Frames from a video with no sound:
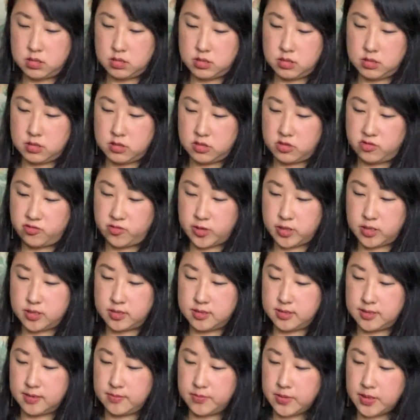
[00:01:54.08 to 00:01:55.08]
to this first
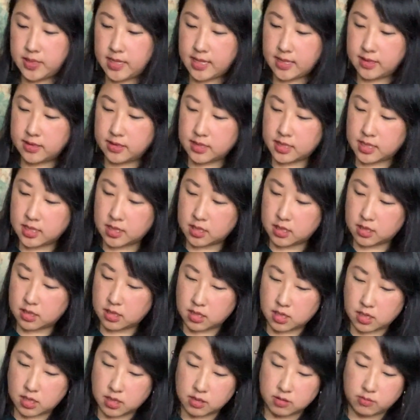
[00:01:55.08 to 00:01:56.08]
steeping, and then
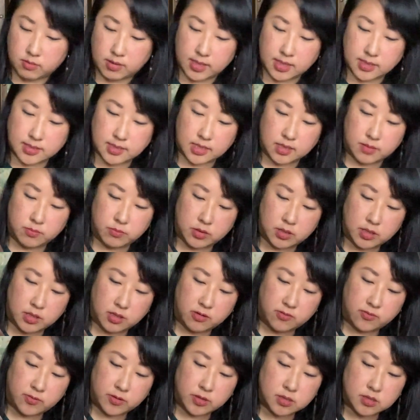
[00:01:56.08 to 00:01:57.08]
I guess I can put it
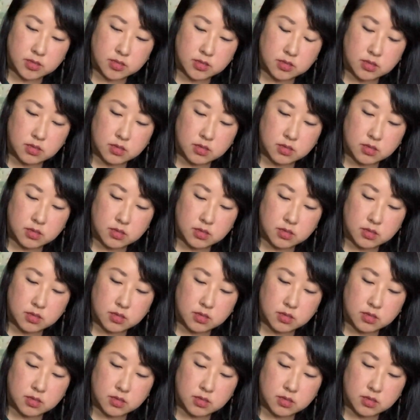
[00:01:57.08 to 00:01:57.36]
here first.